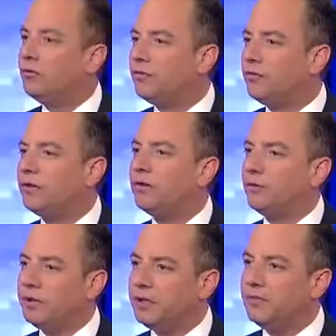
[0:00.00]
too far into
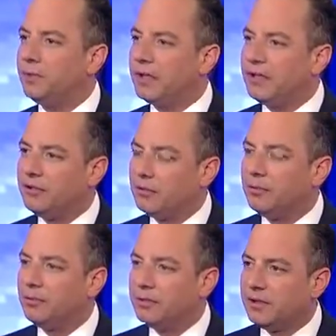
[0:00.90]
weeds, but I
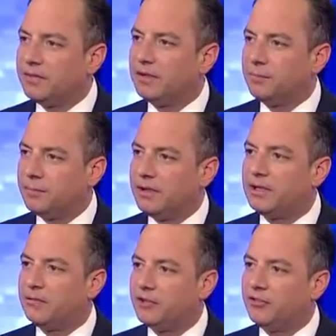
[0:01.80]
do believe the
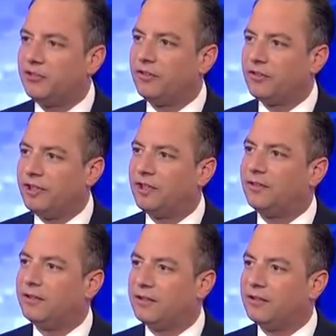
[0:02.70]
debate commission is
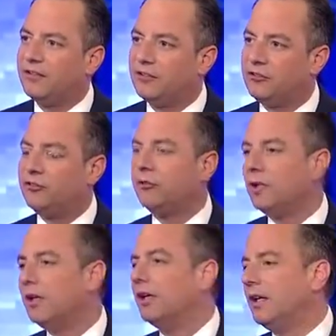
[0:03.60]
handling this issue,
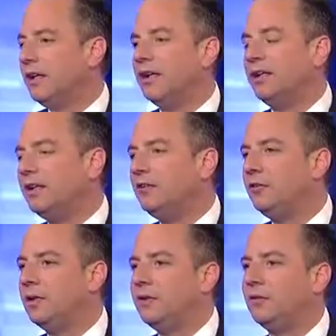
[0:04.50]
and I think
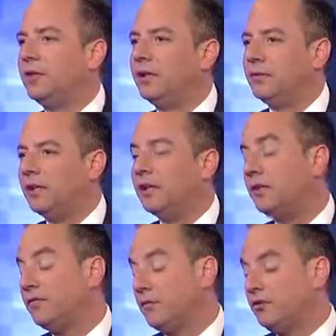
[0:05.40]
doing it the right way. And
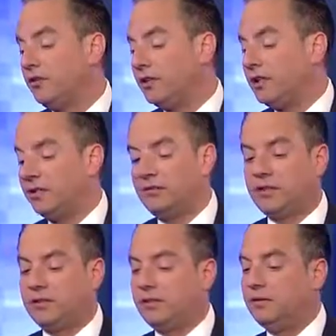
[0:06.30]
unfortunately,
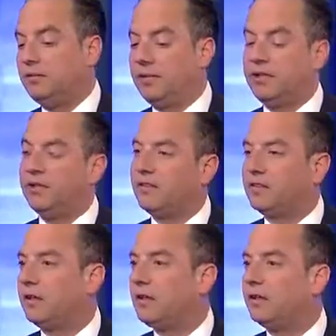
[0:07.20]
Hillary Clinton played this
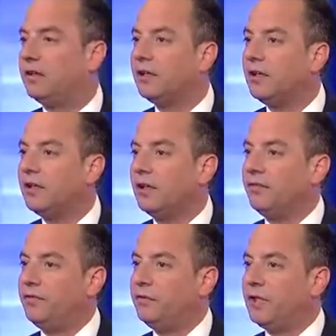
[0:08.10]
card a
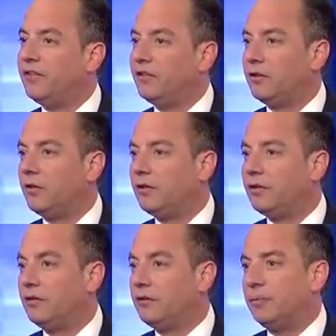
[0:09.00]
mm-hmm. few days ago
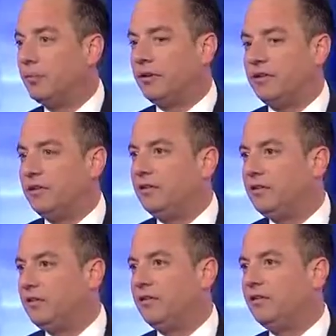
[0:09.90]
eh, to put us in
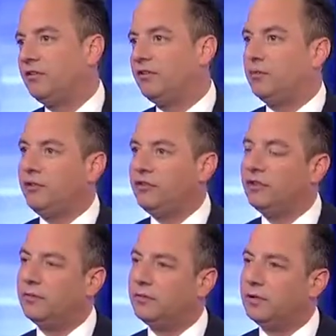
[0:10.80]
this
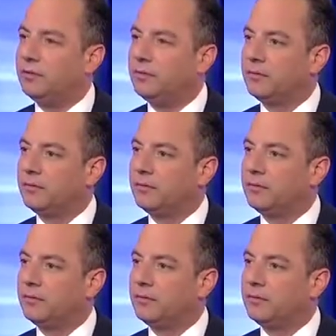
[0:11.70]
situation that we're in.